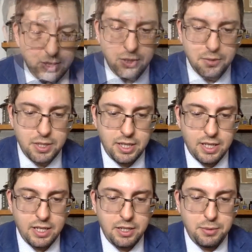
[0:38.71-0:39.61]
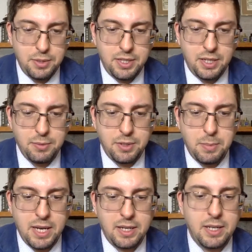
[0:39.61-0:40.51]
I don't think it can do anything with the
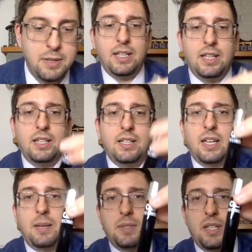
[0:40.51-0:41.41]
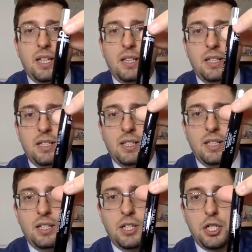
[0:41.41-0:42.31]
bag. And it came with that little
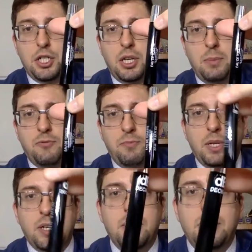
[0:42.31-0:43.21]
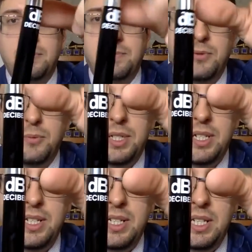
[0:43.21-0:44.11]
shape of bottle with
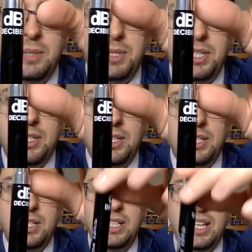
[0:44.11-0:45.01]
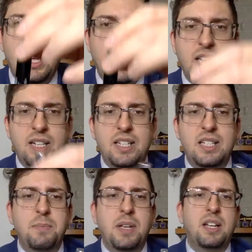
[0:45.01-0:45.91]
DB on it. And
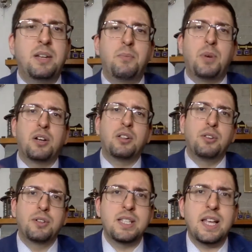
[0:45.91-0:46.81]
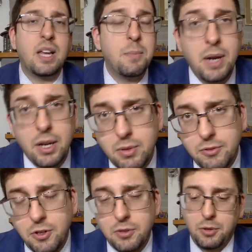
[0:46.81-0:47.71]
Decibel, the bottle looks like a
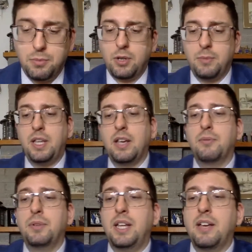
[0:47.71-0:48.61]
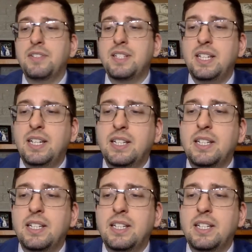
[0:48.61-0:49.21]
microphone. You probably already have seen it.